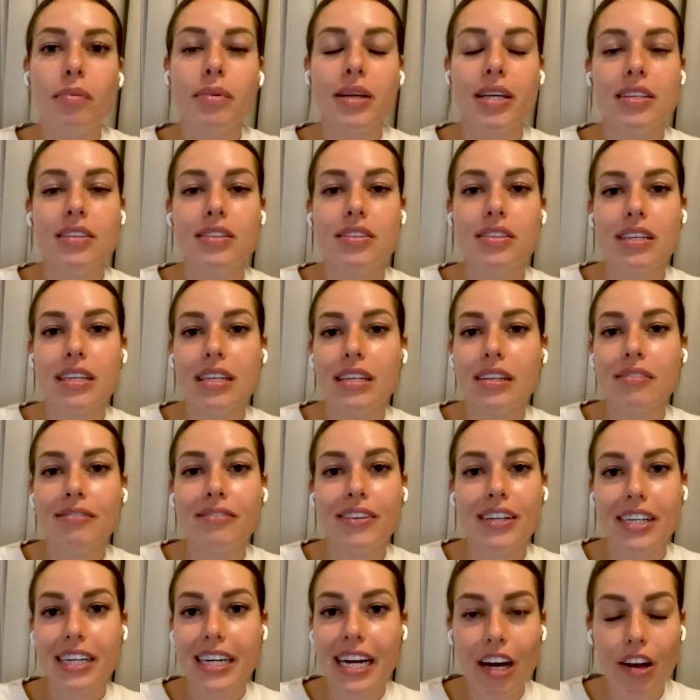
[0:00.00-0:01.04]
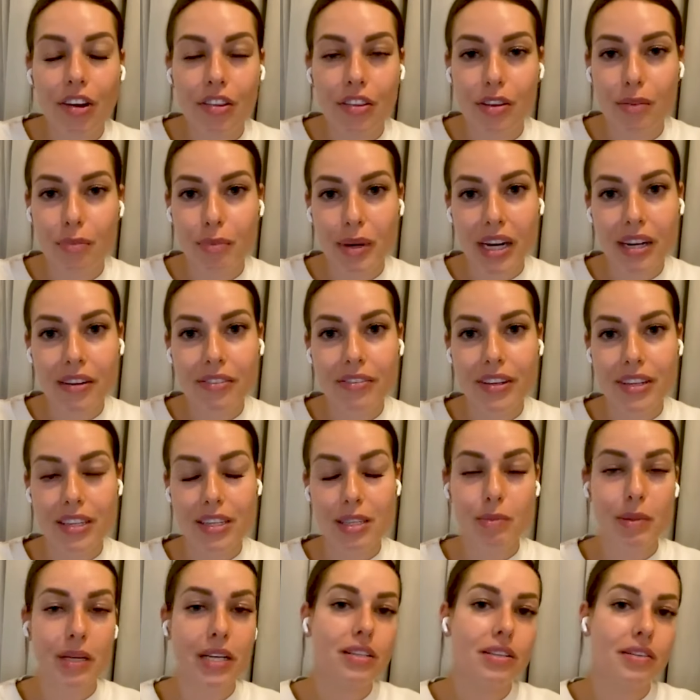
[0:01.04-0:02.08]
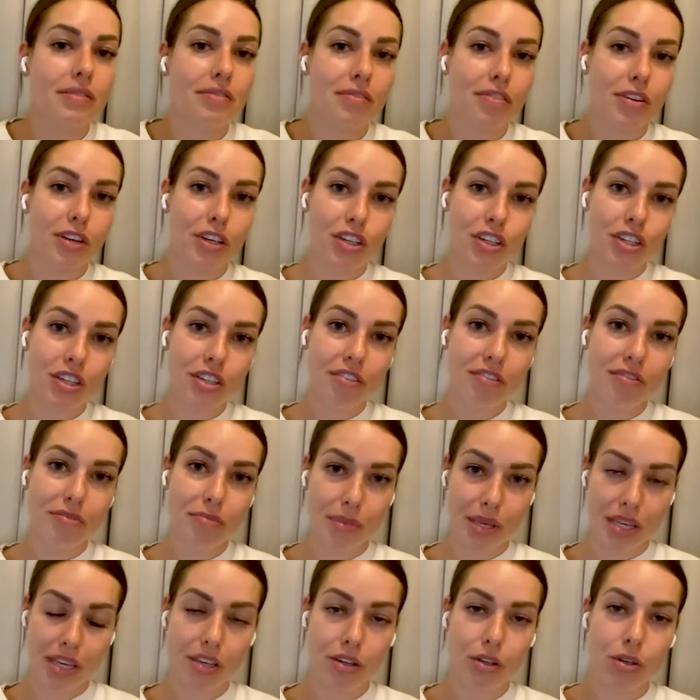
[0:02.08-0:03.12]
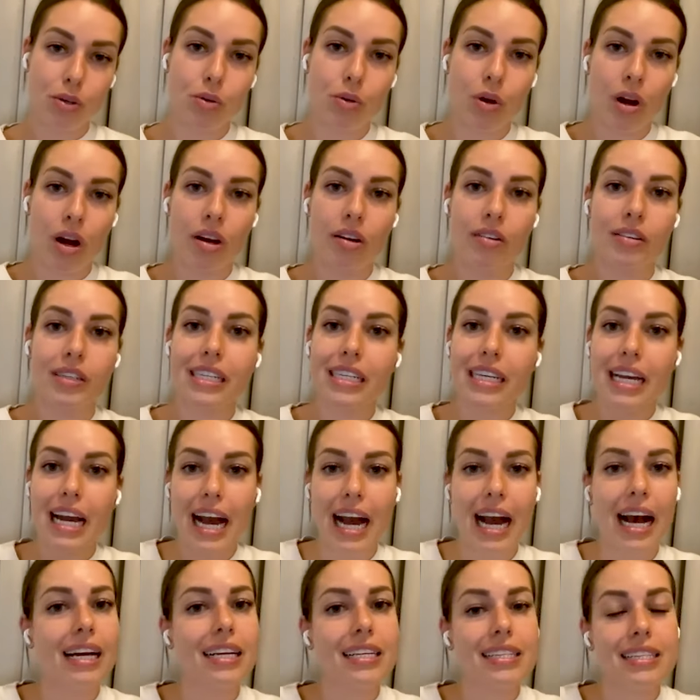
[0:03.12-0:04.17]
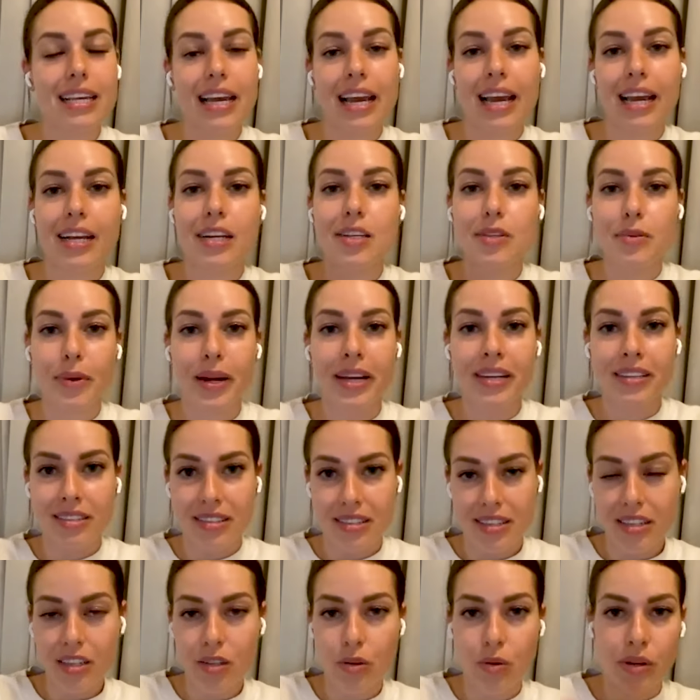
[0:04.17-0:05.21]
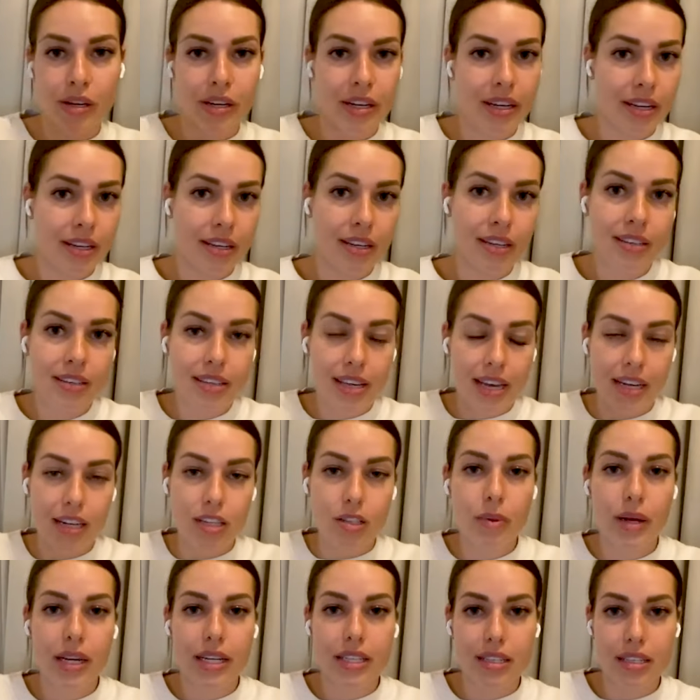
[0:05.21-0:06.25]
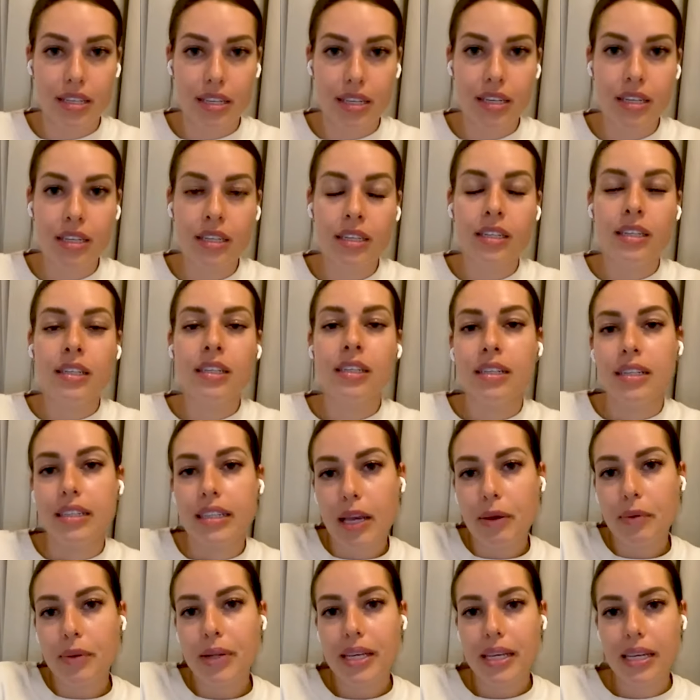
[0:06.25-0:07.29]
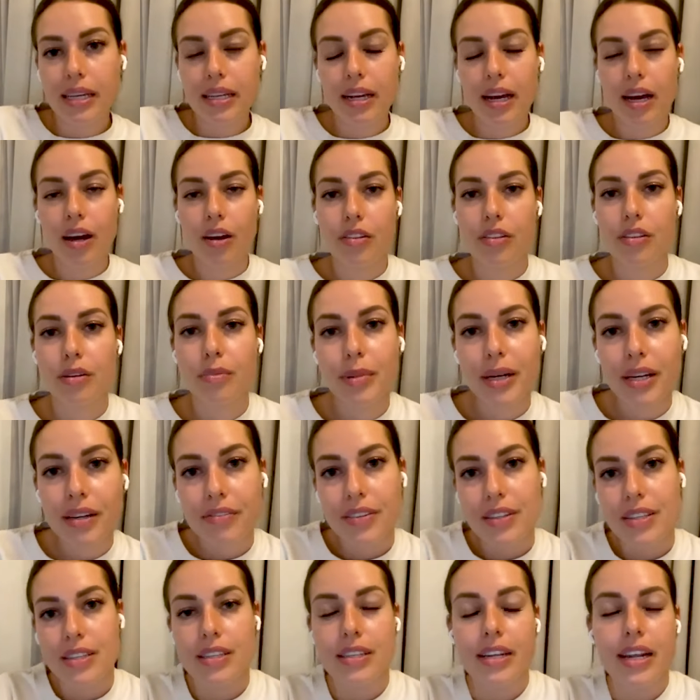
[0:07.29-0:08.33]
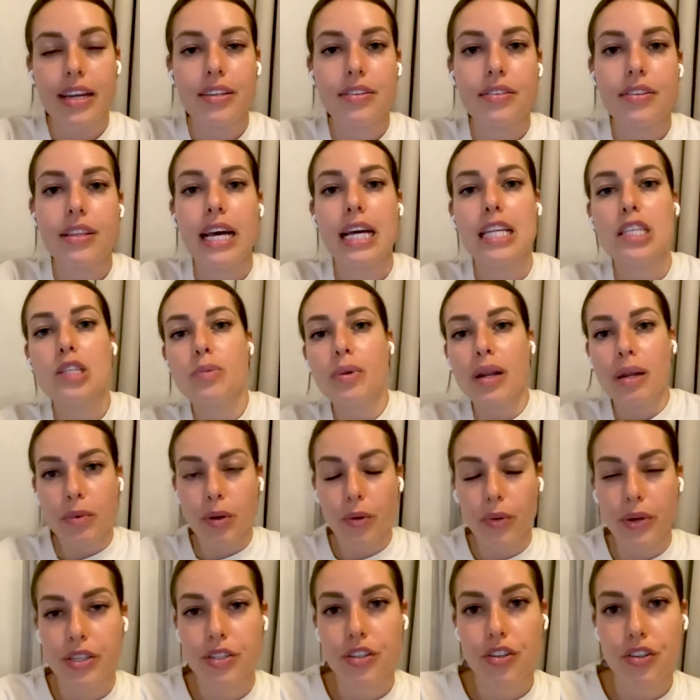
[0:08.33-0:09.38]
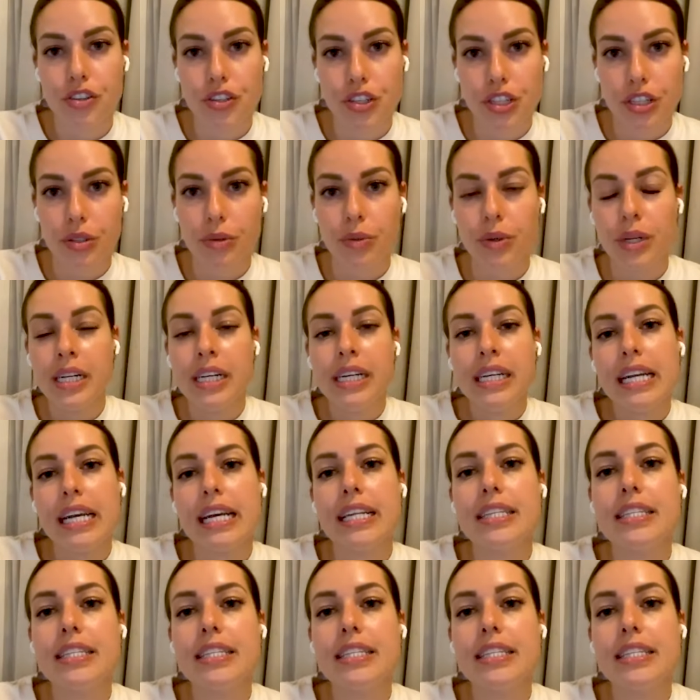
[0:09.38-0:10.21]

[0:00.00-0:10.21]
job is to eat a very healthy breakfast because the version of me who already has XYZ or is XYZ they would eat a healthy breakfast today, so that's what I'm going to do.